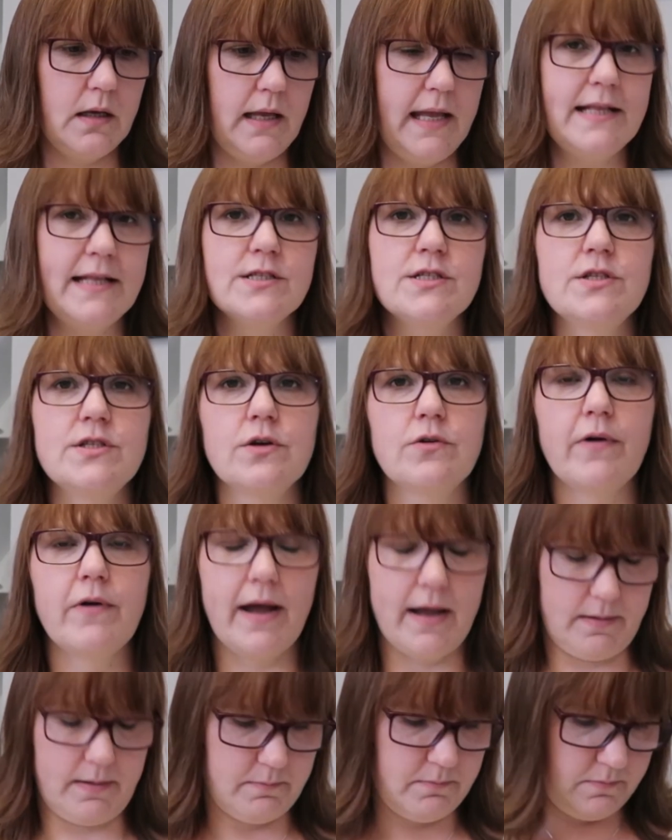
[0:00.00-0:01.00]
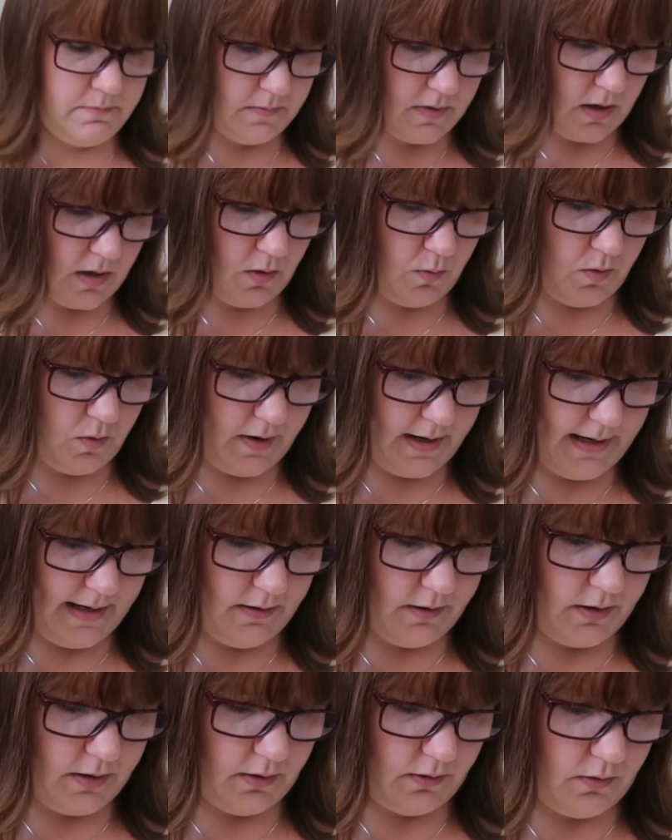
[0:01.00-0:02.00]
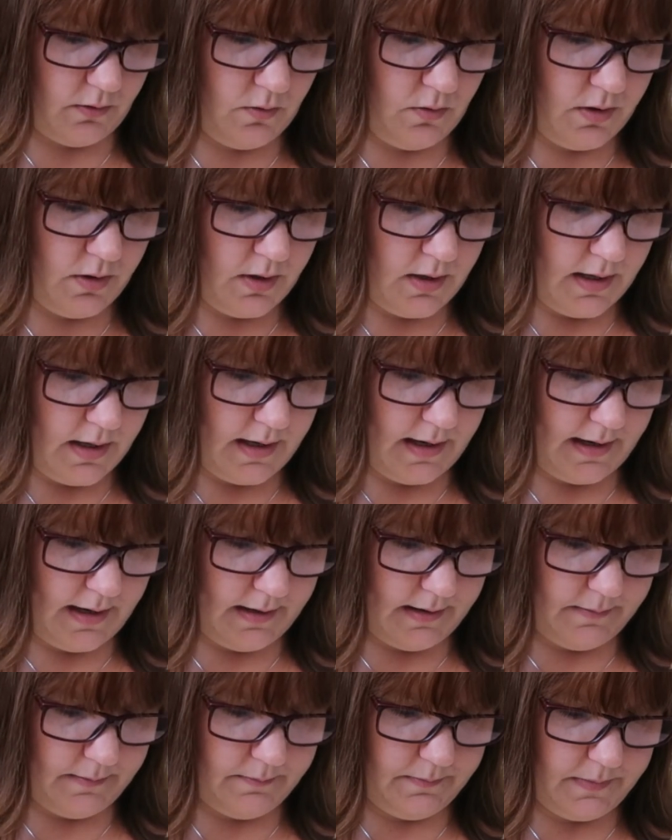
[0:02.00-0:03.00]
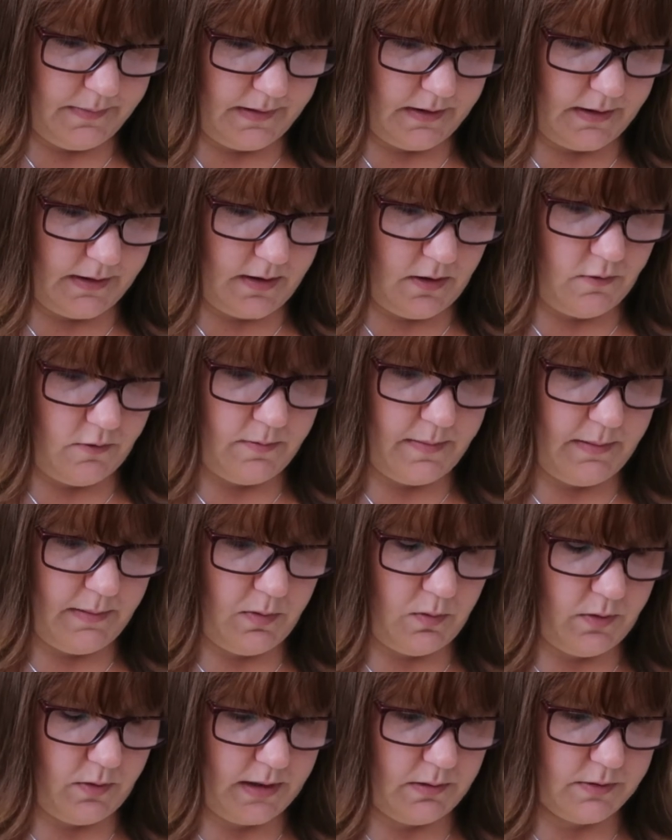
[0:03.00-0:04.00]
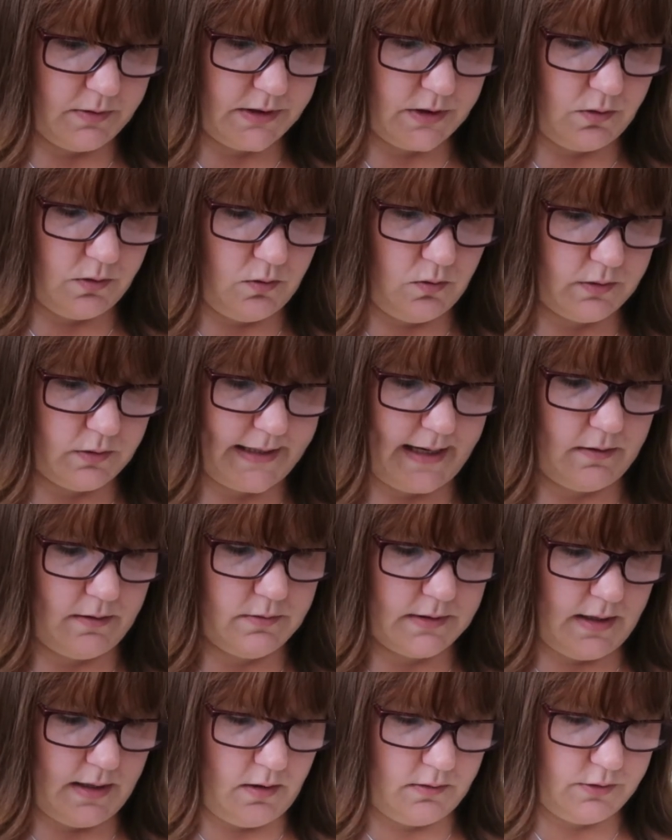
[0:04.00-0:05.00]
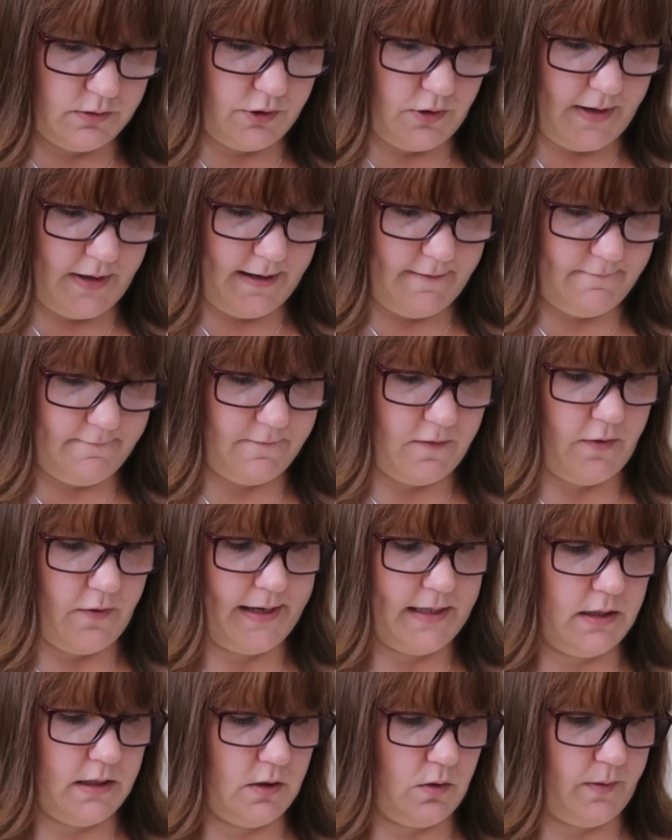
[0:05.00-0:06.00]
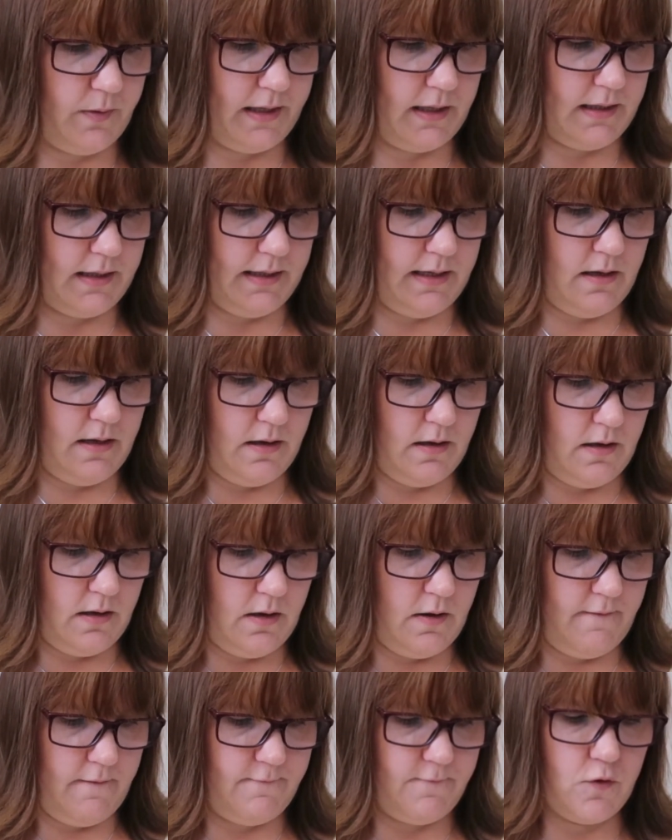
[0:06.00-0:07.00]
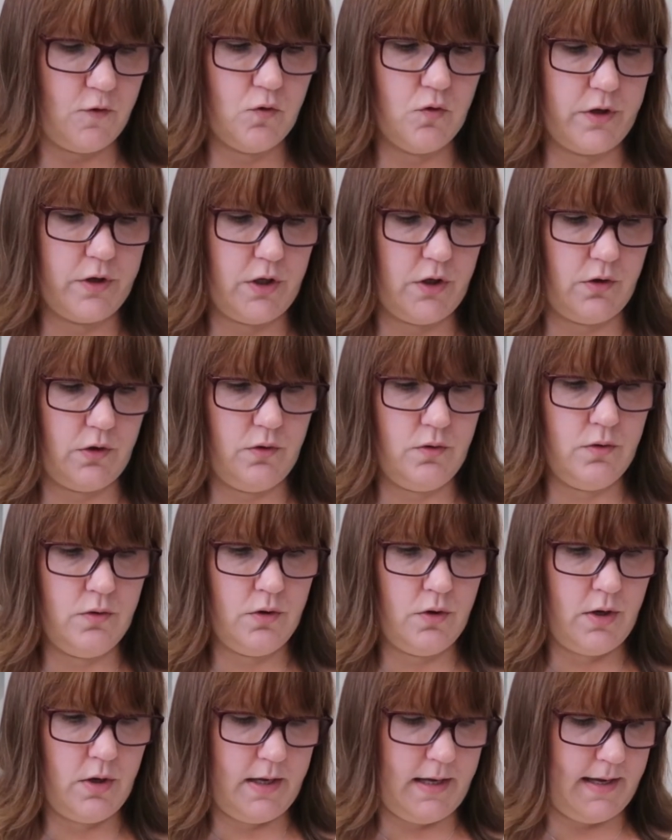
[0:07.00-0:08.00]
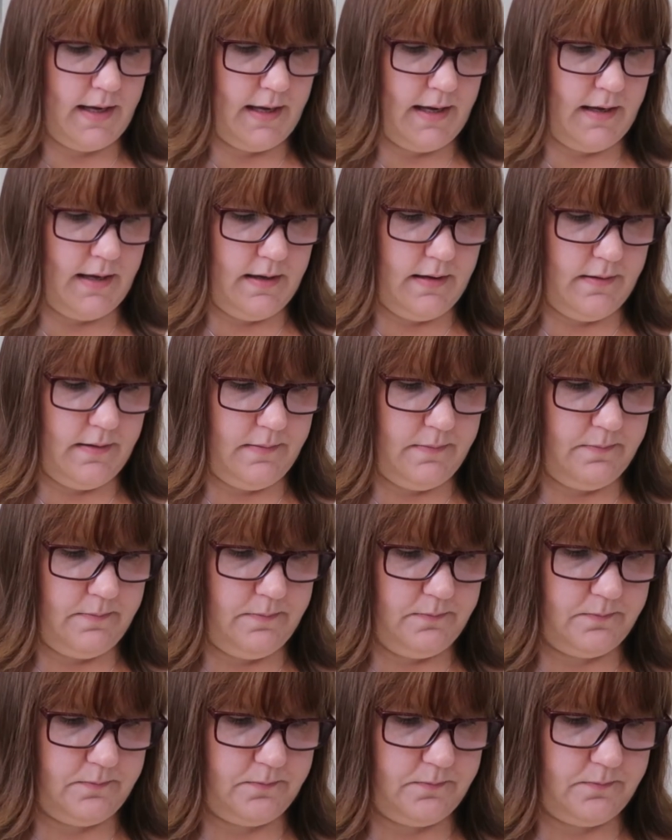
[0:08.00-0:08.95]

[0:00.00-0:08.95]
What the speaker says: Instagram a while ago, but I can't remember what it was called now. I'll try and find it quickly for you if